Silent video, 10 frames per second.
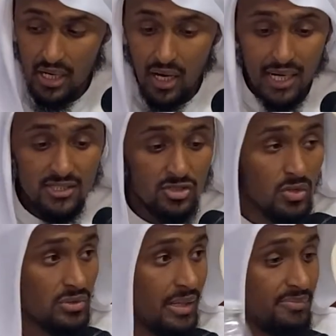I
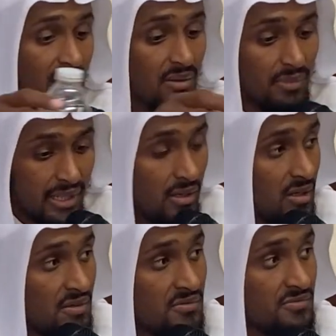sold Abdullah my
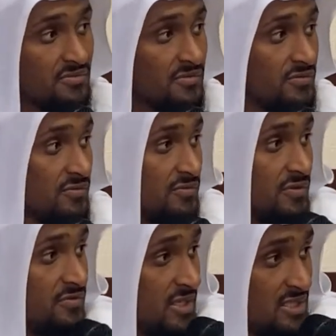car
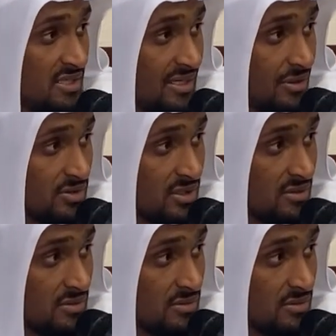for 30,000.